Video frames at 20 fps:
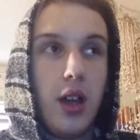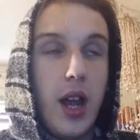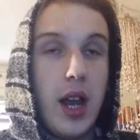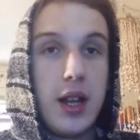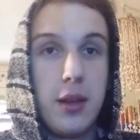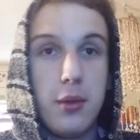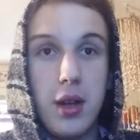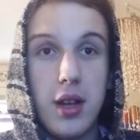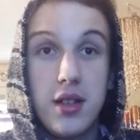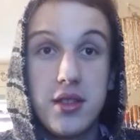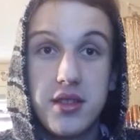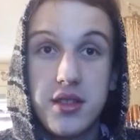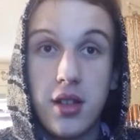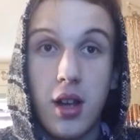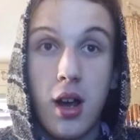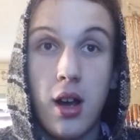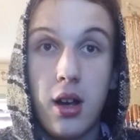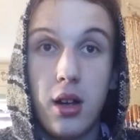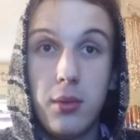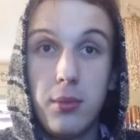Anyways,
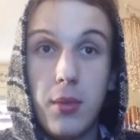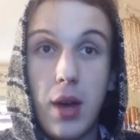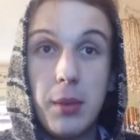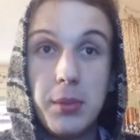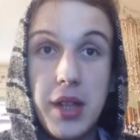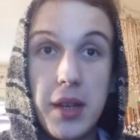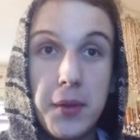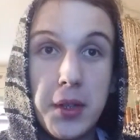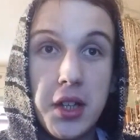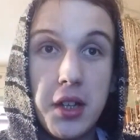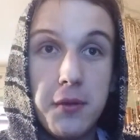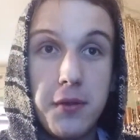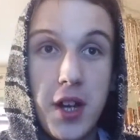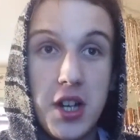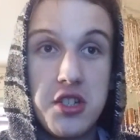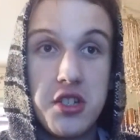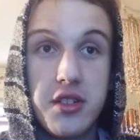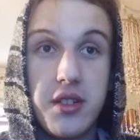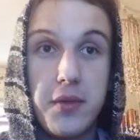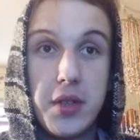I'm giving
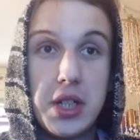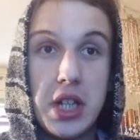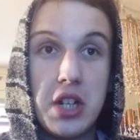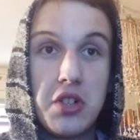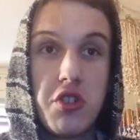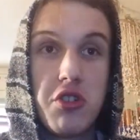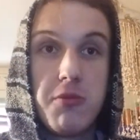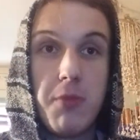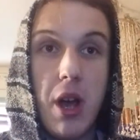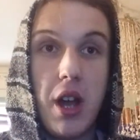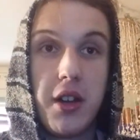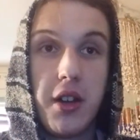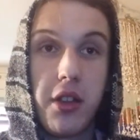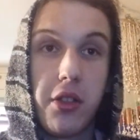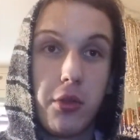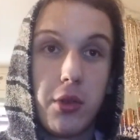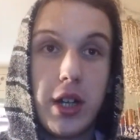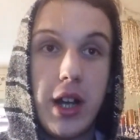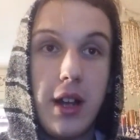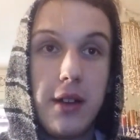Confessions of a Dangerous Mind a
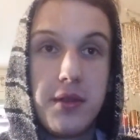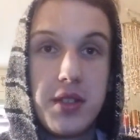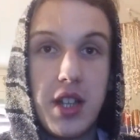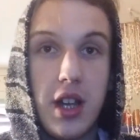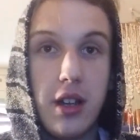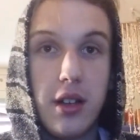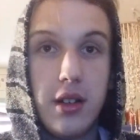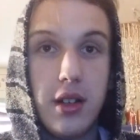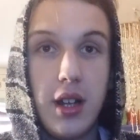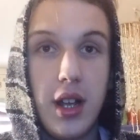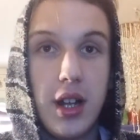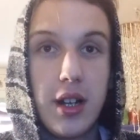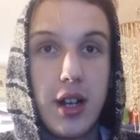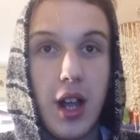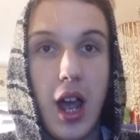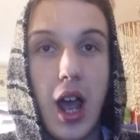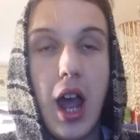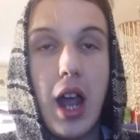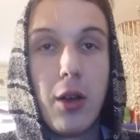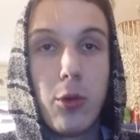3 out of 10, and
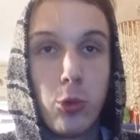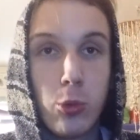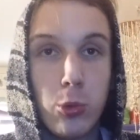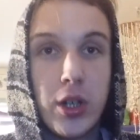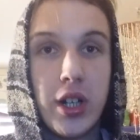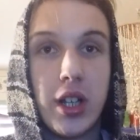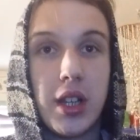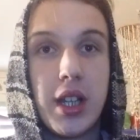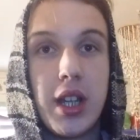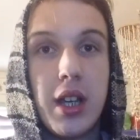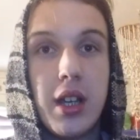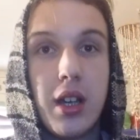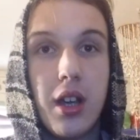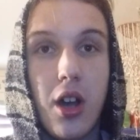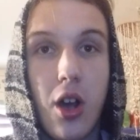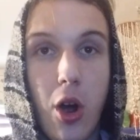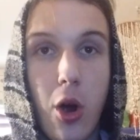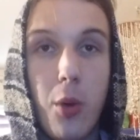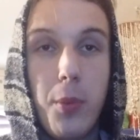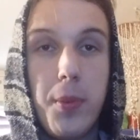I really
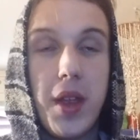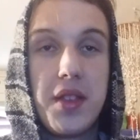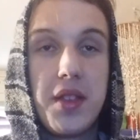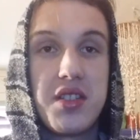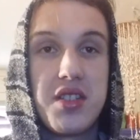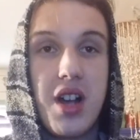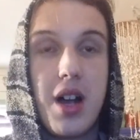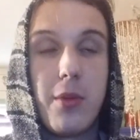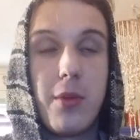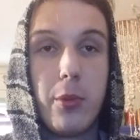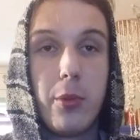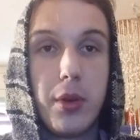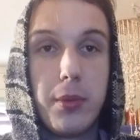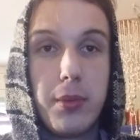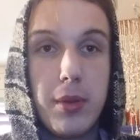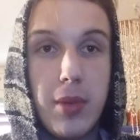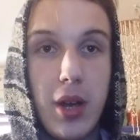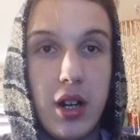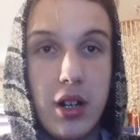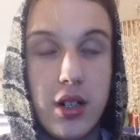hope that this album would
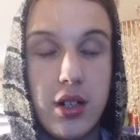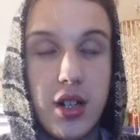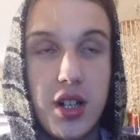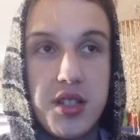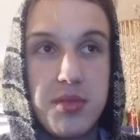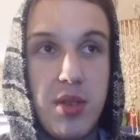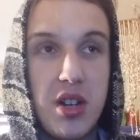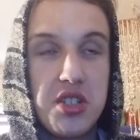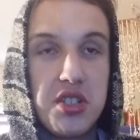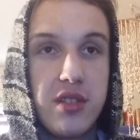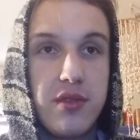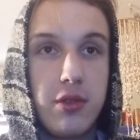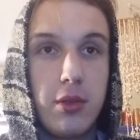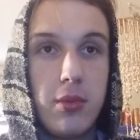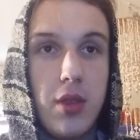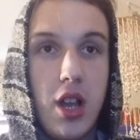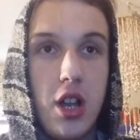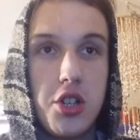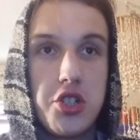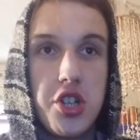be better, especially
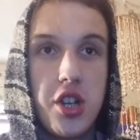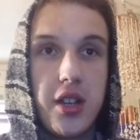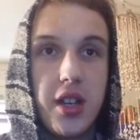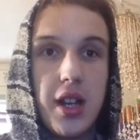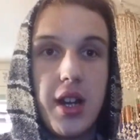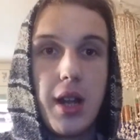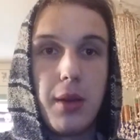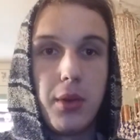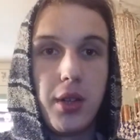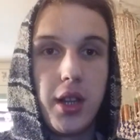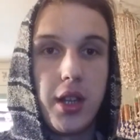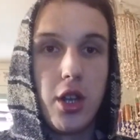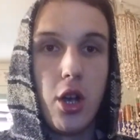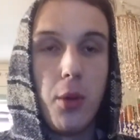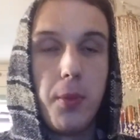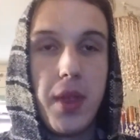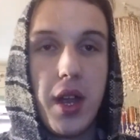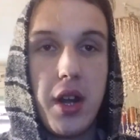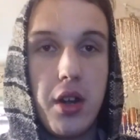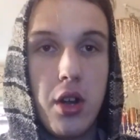from Logic, and I really
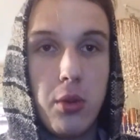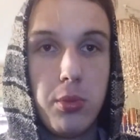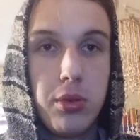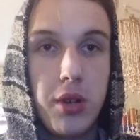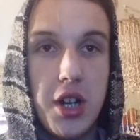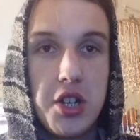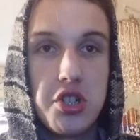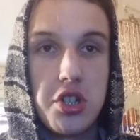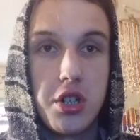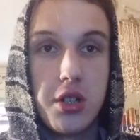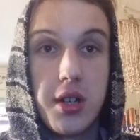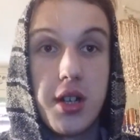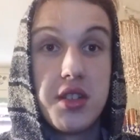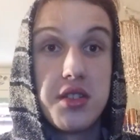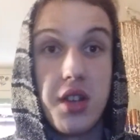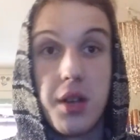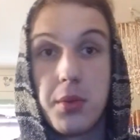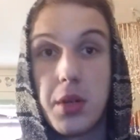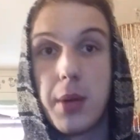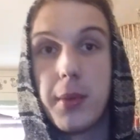hope that No Pressure,
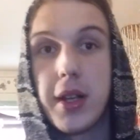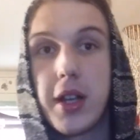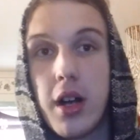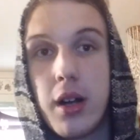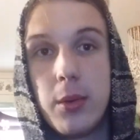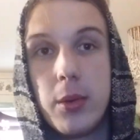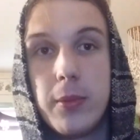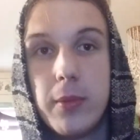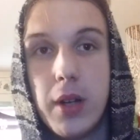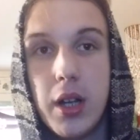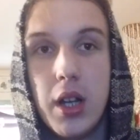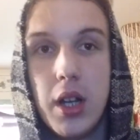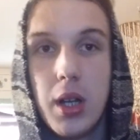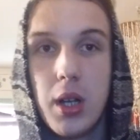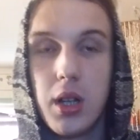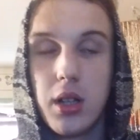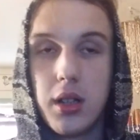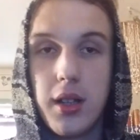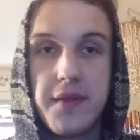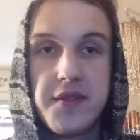his upcoming album,
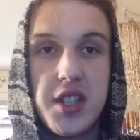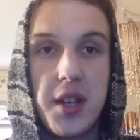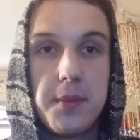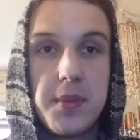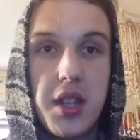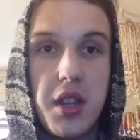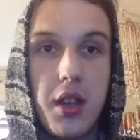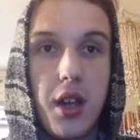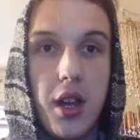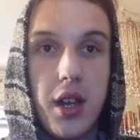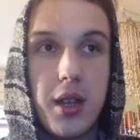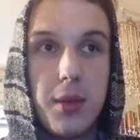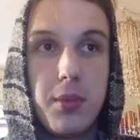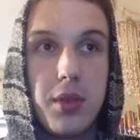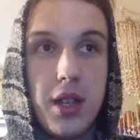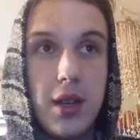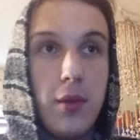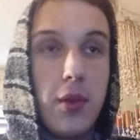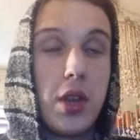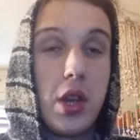lives up to the hype,
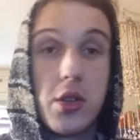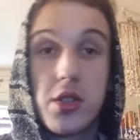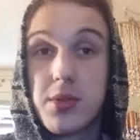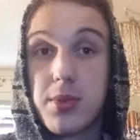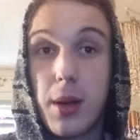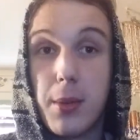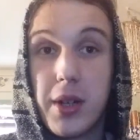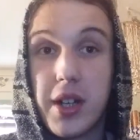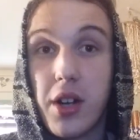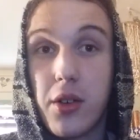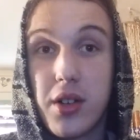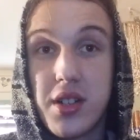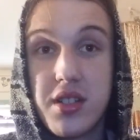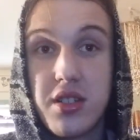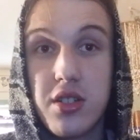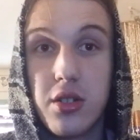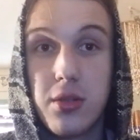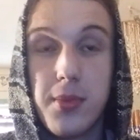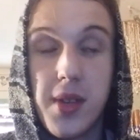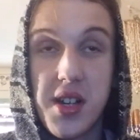even though it's probably going
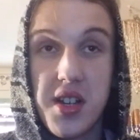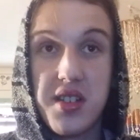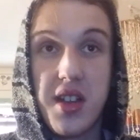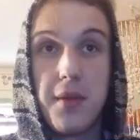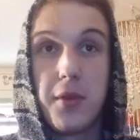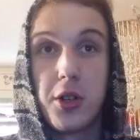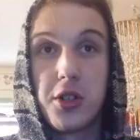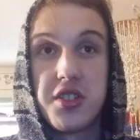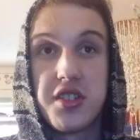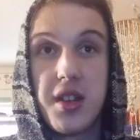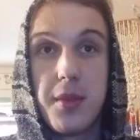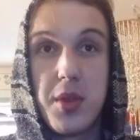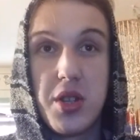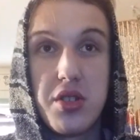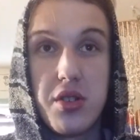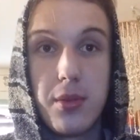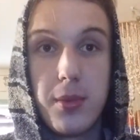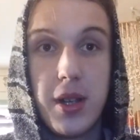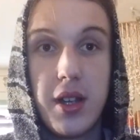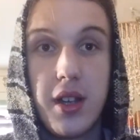to, because I've heard
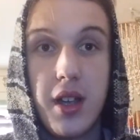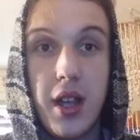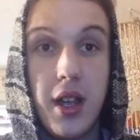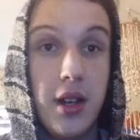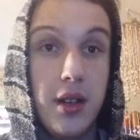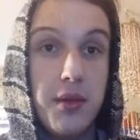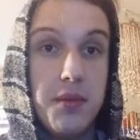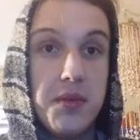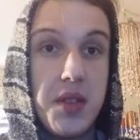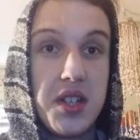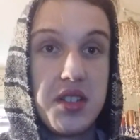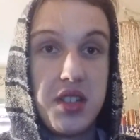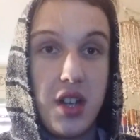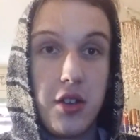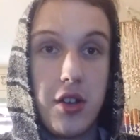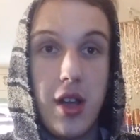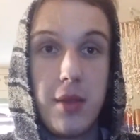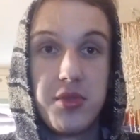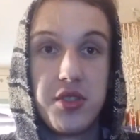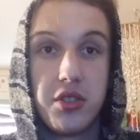snippets from it, and they
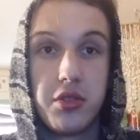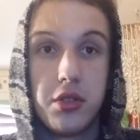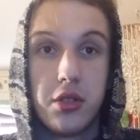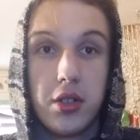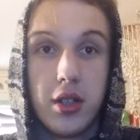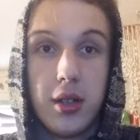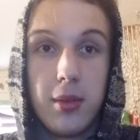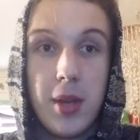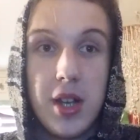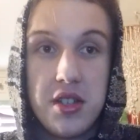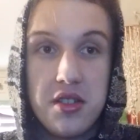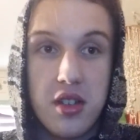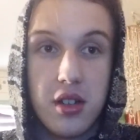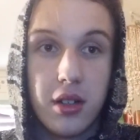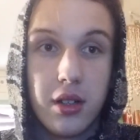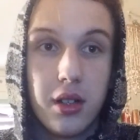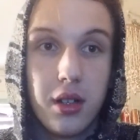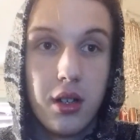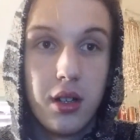sound absolutely amazing.